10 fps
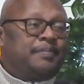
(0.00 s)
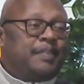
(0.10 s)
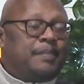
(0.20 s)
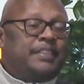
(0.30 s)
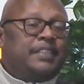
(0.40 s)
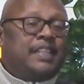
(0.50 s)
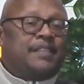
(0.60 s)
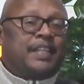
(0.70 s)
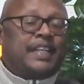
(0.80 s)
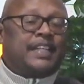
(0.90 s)
Imagine
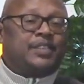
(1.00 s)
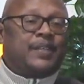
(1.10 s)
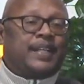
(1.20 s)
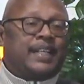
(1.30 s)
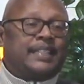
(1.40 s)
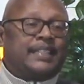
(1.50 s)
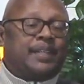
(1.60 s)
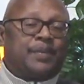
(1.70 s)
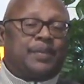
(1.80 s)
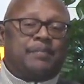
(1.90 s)
having a contract like
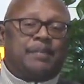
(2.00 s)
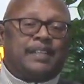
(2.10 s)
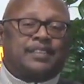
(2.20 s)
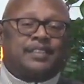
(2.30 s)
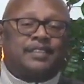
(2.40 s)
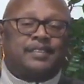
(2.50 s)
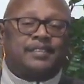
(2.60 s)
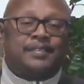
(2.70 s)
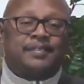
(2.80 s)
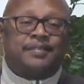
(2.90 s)
that with a master.
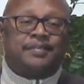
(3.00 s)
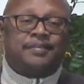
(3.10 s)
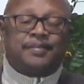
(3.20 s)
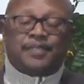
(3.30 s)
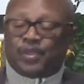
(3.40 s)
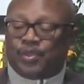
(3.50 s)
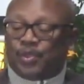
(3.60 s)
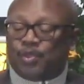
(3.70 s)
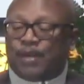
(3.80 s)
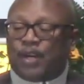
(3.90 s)
You
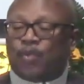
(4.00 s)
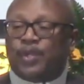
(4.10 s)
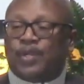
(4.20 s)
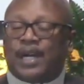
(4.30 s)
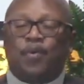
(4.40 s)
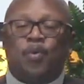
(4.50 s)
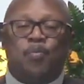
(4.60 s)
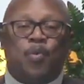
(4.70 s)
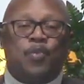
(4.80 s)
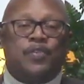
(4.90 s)
do my will, I will
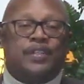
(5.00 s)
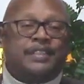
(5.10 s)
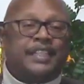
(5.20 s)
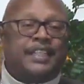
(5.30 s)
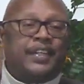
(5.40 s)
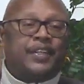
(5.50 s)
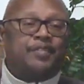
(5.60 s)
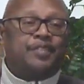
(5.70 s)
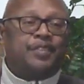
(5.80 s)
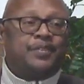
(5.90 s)
more than take care
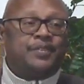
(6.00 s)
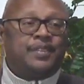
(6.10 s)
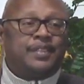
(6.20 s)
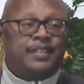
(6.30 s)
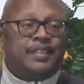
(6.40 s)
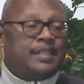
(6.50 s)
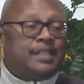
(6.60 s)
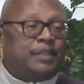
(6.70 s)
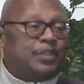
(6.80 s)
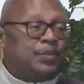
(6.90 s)
of you. I don't
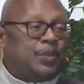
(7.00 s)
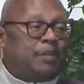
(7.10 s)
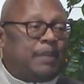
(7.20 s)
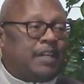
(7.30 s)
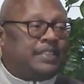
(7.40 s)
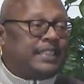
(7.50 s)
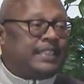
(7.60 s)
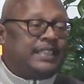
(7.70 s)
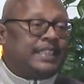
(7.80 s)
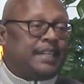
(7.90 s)
know about you all, but I'll take
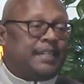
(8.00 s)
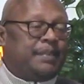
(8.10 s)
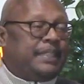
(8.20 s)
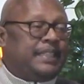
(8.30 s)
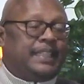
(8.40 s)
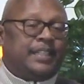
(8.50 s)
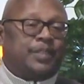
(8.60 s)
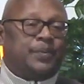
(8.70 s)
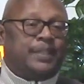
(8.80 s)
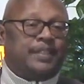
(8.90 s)
that job any day of the
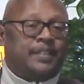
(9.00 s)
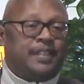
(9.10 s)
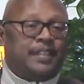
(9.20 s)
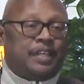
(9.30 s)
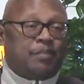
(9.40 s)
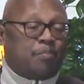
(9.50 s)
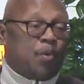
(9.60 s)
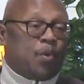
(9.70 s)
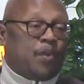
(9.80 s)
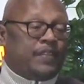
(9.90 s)
week.
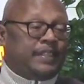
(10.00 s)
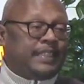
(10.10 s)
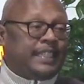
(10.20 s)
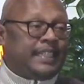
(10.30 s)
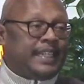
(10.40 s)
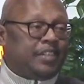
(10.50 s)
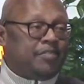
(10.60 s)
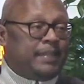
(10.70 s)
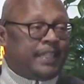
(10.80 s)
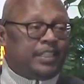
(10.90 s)
More than take care of
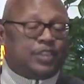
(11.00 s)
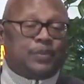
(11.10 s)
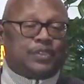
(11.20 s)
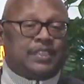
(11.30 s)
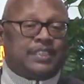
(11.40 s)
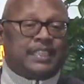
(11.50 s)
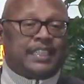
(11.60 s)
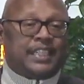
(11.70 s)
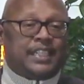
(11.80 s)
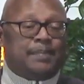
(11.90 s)
me? I just want you to take
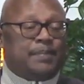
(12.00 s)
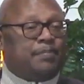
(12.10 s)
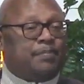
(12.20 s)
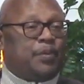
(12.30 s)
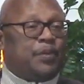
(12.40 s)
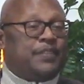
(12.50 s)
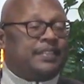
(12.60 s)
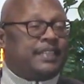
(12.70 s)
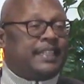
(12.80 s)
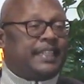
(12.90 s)
care of me, but more than
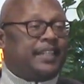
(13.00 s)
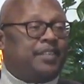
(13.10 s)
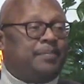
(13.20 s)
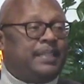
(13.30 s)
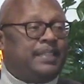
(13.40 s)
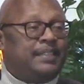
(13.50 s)
take care of me?